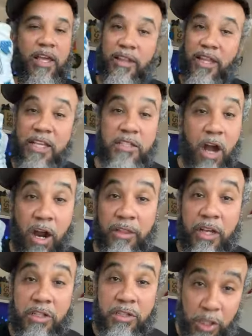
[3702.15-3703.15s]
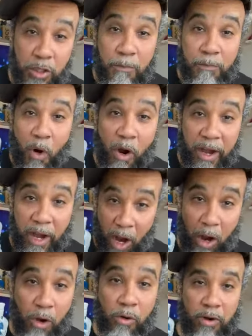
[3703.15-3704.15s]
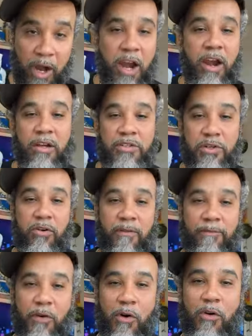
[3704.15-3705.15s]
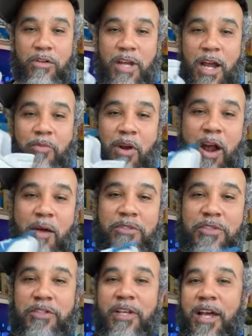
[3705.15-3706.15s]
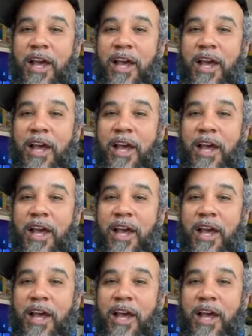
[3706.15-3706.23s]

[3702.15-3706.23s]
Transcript: These are the 2.0 Air Jordan 4s, I promise you.